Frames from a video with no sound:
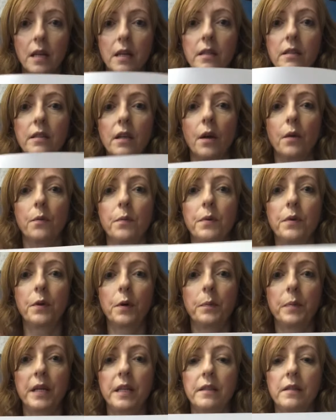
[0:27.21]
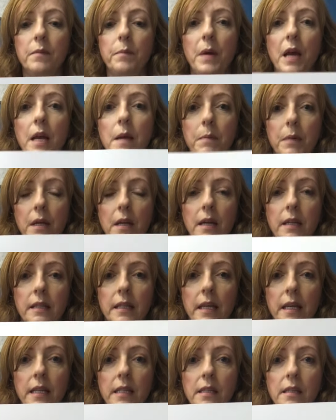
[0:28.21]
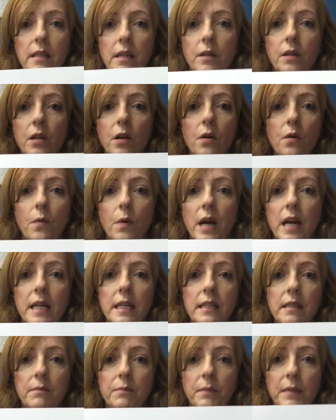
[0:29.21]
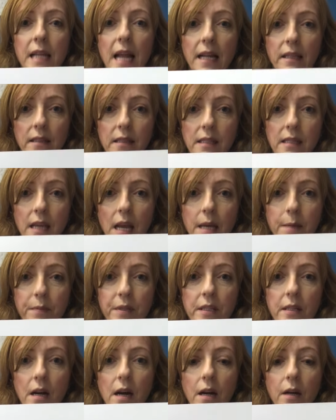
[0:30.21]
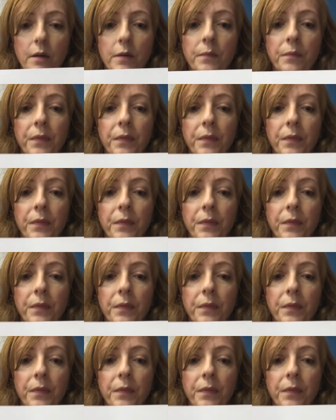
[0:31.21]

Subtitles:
So with your piece of paper like this, so long ways, landscape style,